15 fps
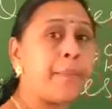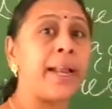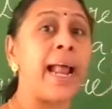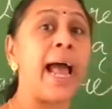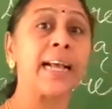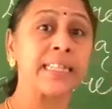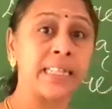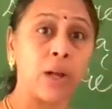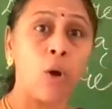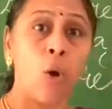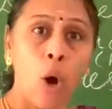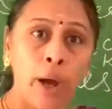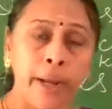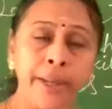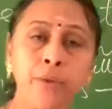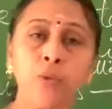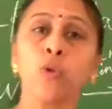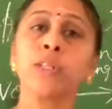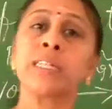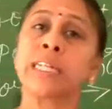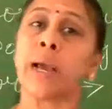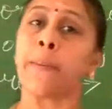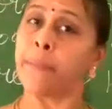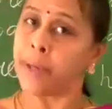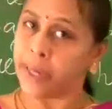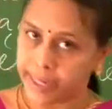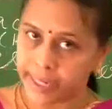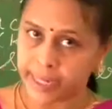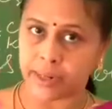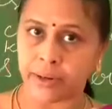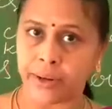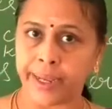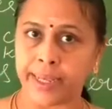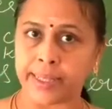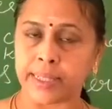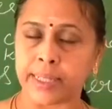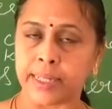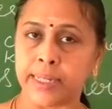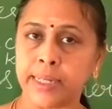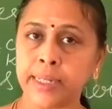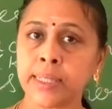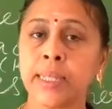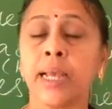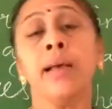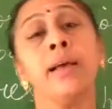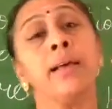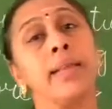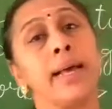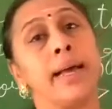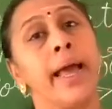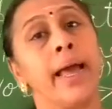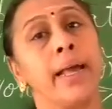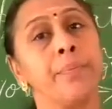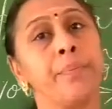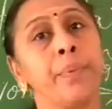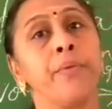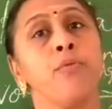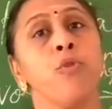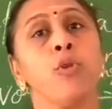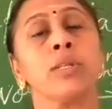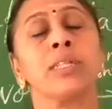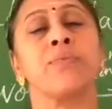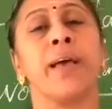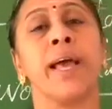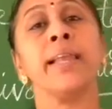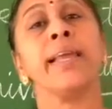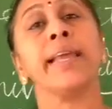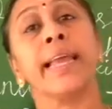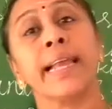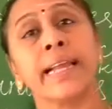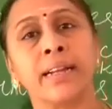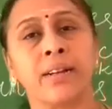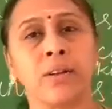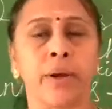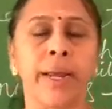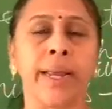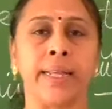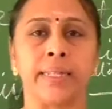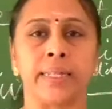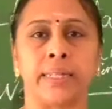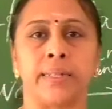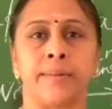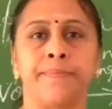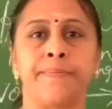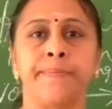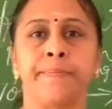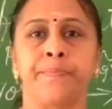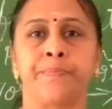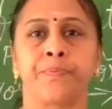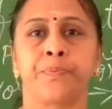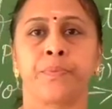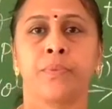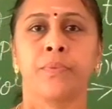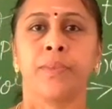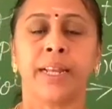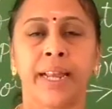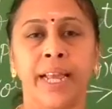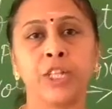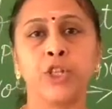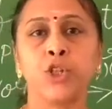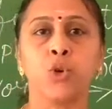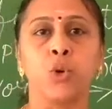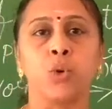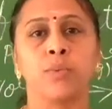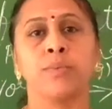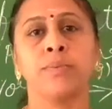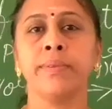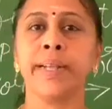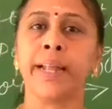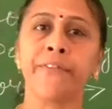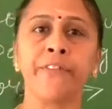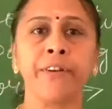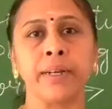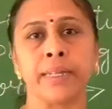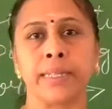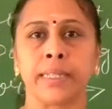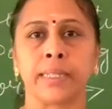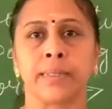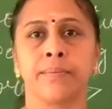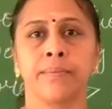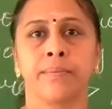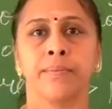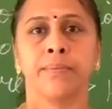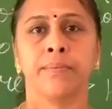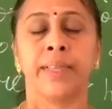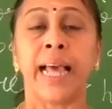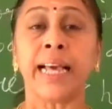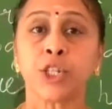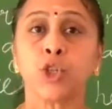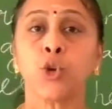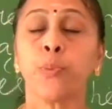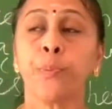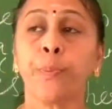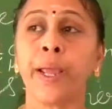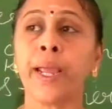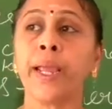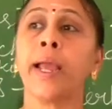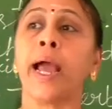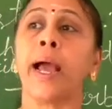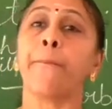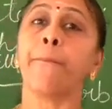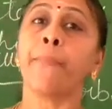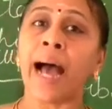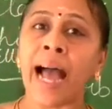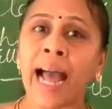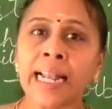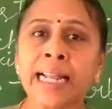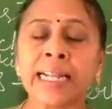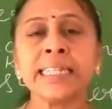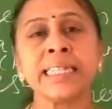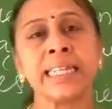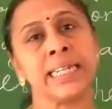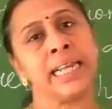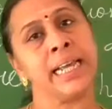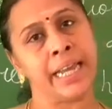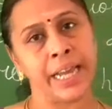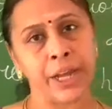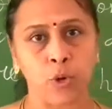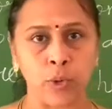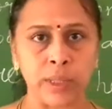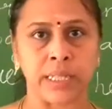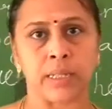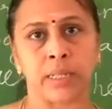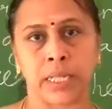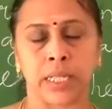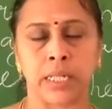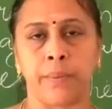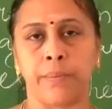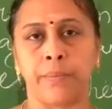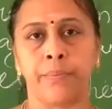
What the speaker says: As the carnivores number decreases, the herbivores were increased. The ratio differs. There should be a balance in the ecosystem.